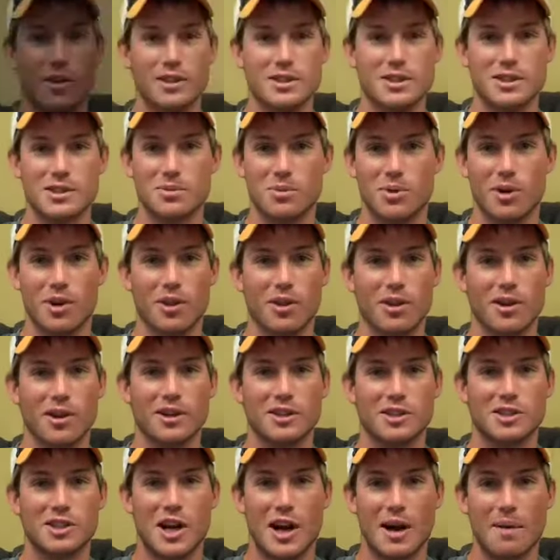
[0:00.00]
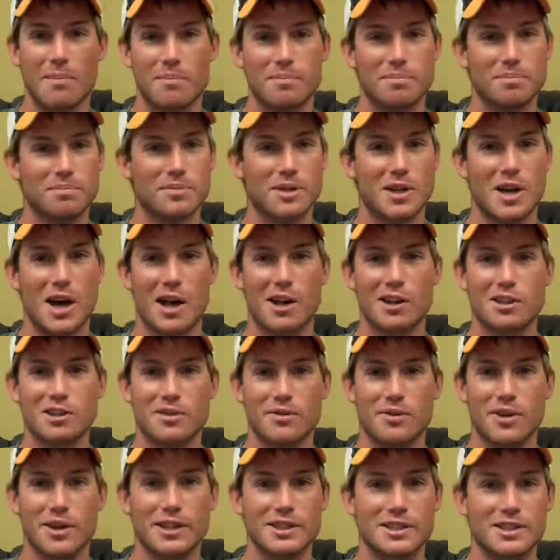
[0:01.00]
This is one of the top college
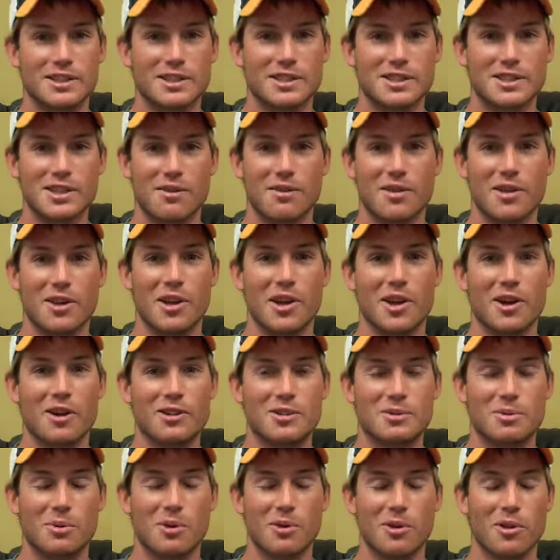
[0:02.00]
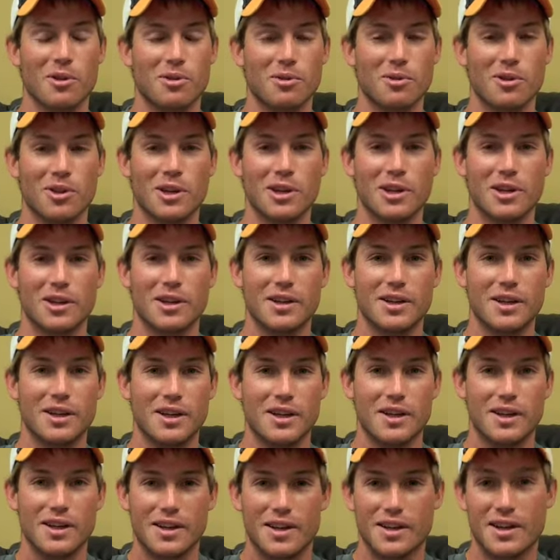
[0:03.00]
events of the year. It's one of the three
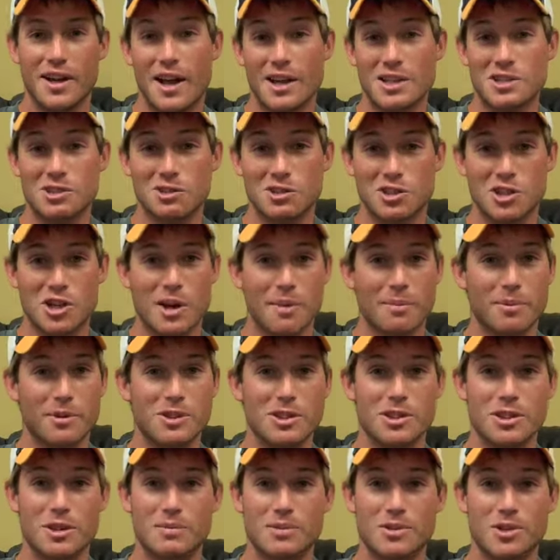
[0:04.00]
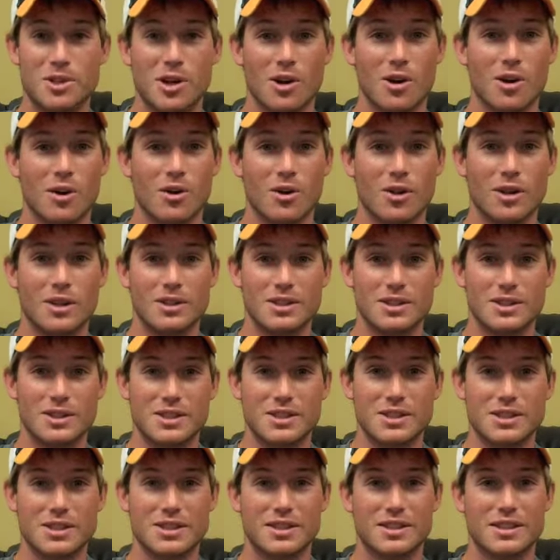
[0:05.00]
national championships, so
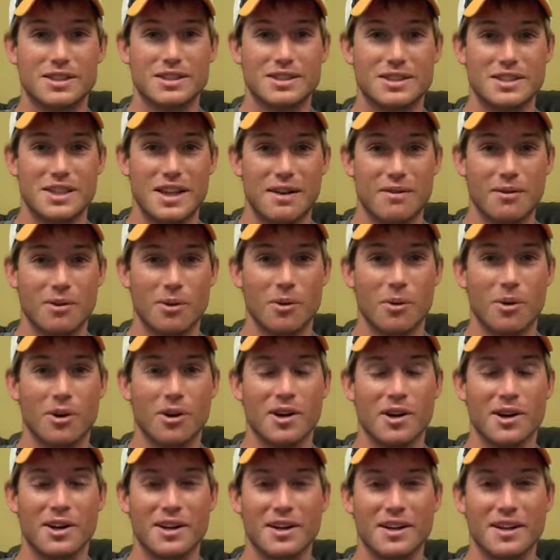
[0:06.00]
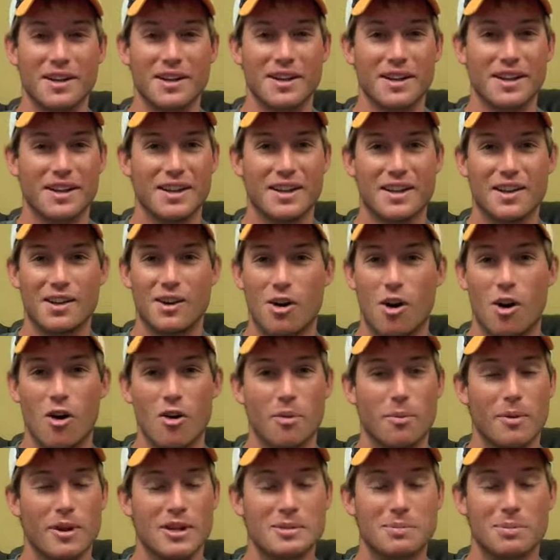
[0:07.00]
it's everyone, all
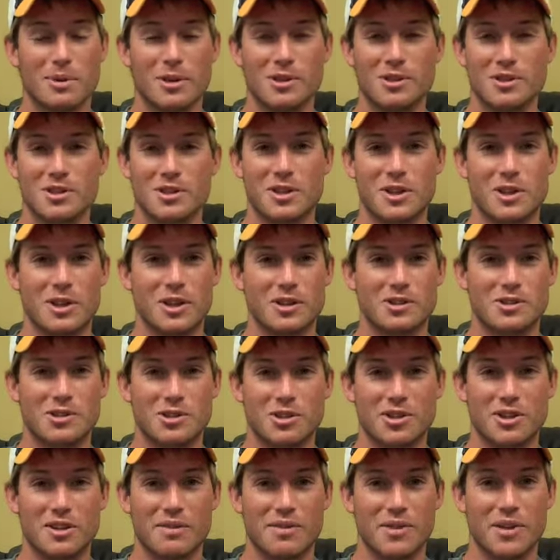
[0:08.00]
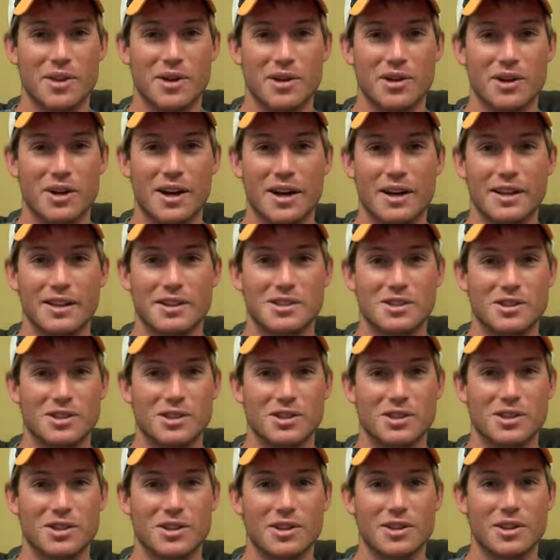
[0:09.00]
the best players in the country. If they're not
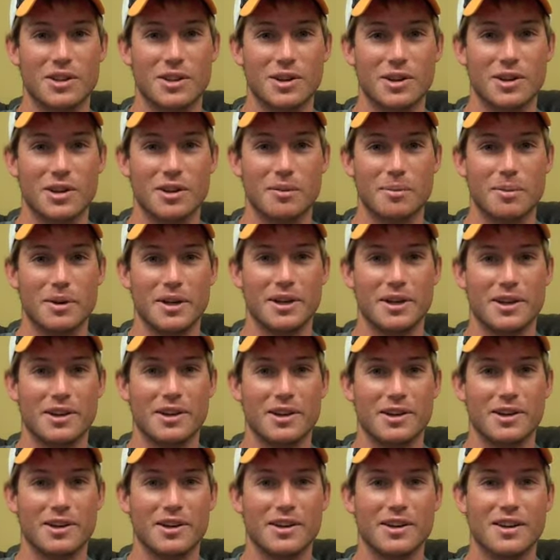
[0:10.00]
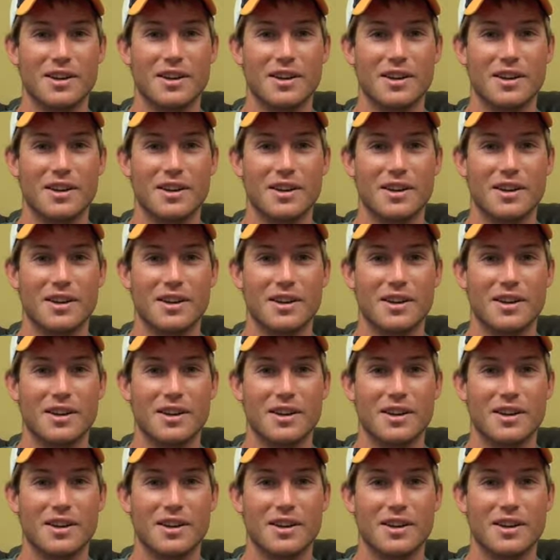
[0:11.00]
injured, they're going to be here